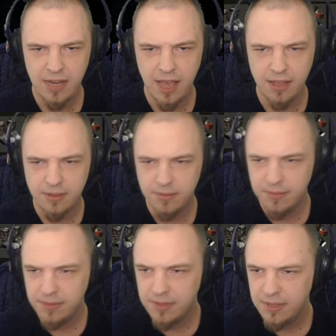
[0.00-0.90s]
No, you're not.
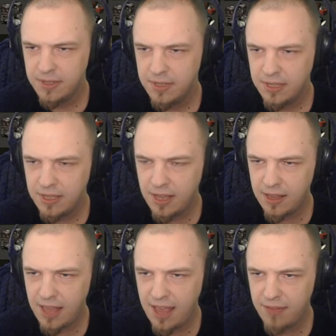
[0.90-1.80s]

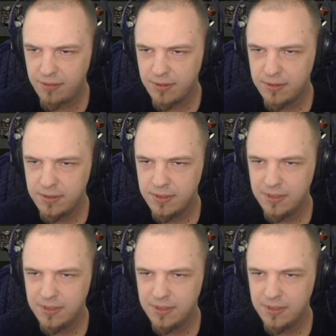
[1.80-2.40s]
You're not alive.